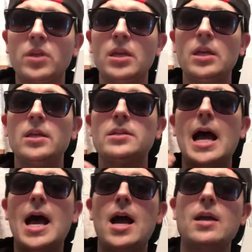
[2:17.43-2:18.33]
his
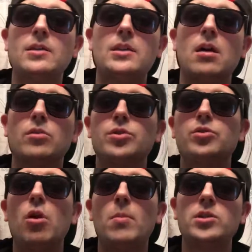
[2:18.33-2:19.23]
eyes tell
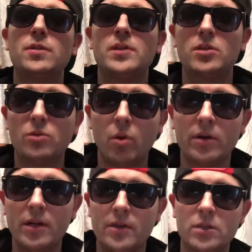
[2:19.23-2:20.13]
so much of a
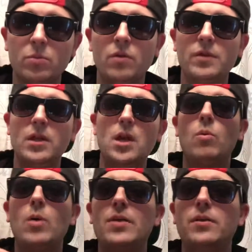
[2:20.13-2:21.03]
story in this movie.
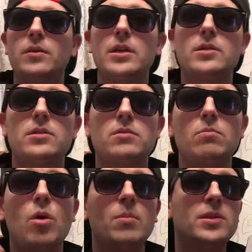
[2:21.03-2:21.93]
Whether it's
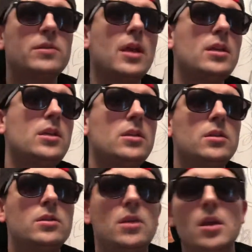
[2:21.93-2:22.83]
moments that
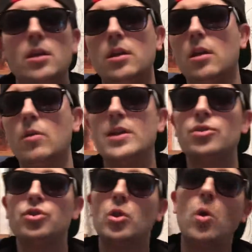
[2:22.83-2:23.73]
he's,
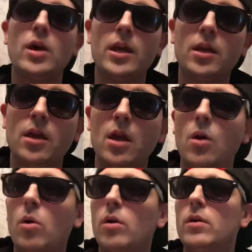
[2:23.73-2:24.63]
in joy,
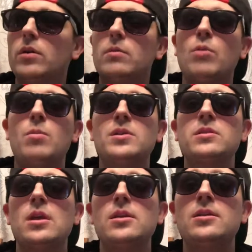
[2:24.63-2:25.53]
or moments
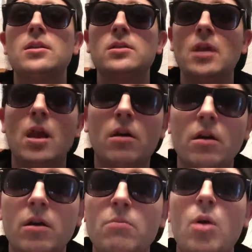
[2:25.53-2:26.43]
that he's in
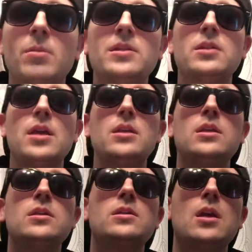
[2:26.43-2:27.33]
terror, moments that
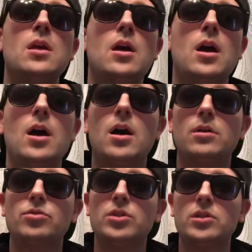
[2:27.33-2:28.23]
he's
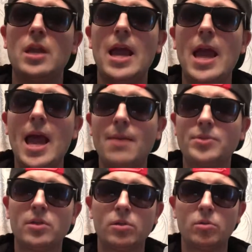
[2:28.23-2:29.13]
just
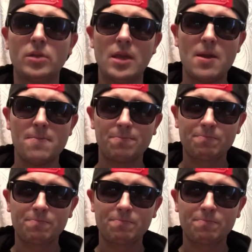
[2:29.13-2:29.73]
absolutely